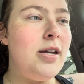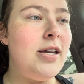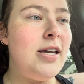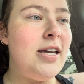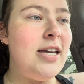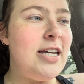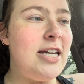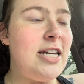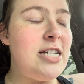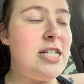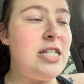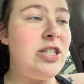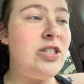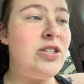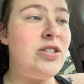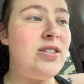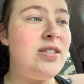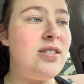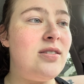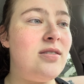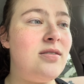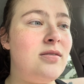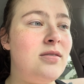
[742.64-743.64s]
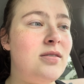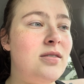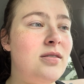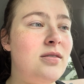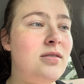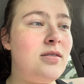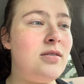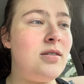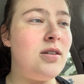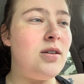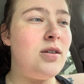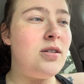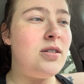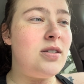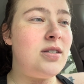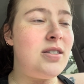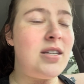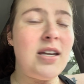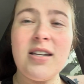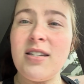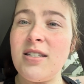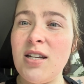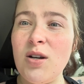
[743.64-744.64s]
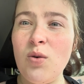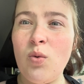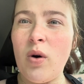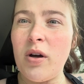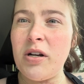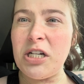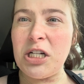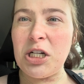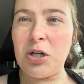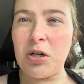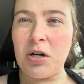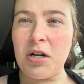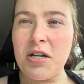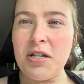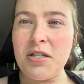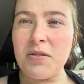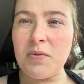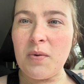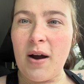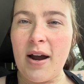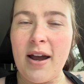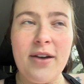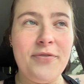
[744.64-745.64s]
It's 61 degrees, right?